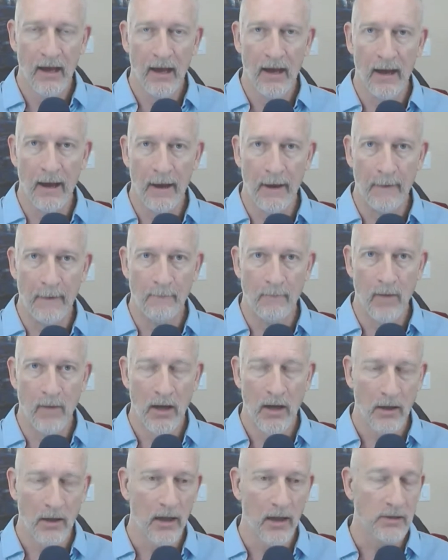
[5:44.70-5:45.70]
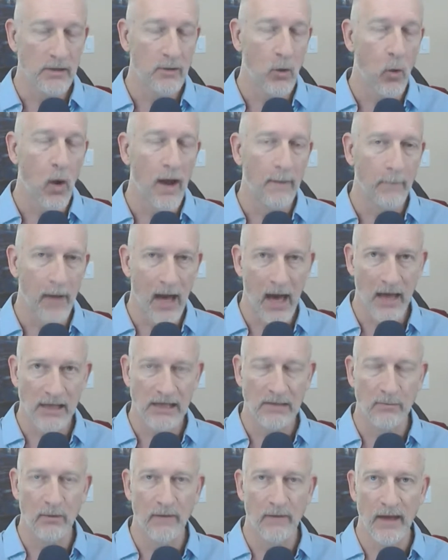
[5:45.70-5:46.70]
It's quite
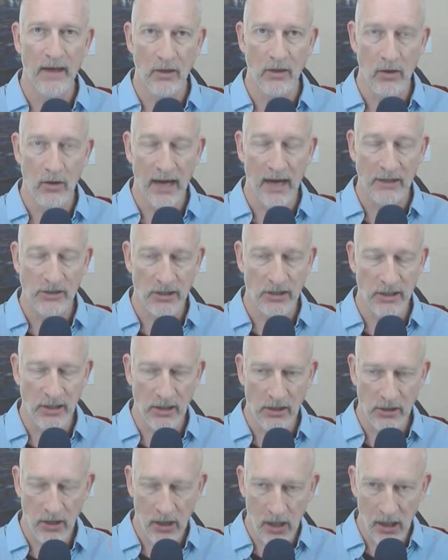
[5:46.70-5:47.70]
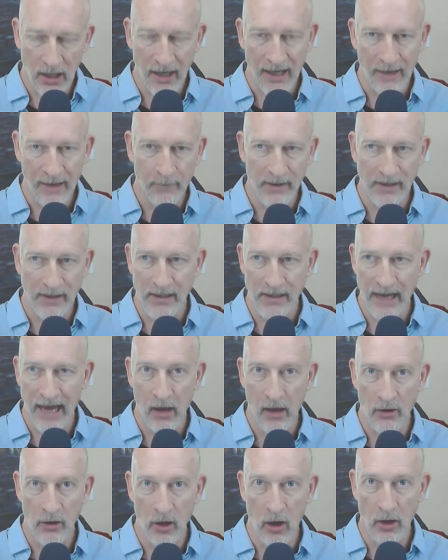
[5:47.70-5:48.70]
possible that you're actually clamping
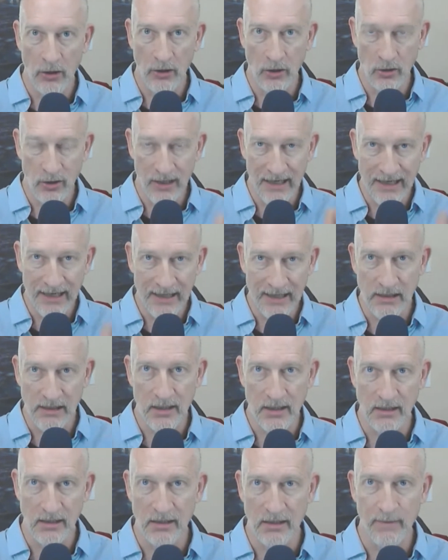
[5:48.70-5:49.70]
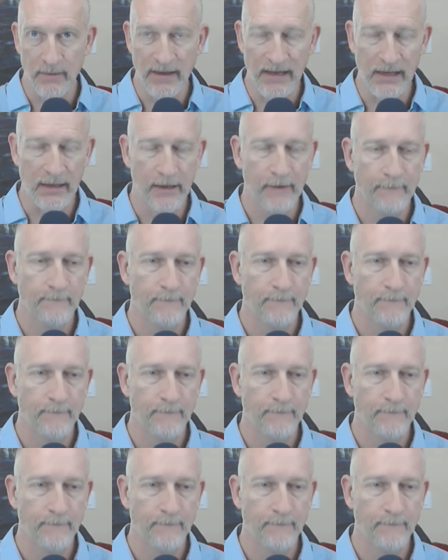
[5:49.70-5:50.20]
down on your need to speak.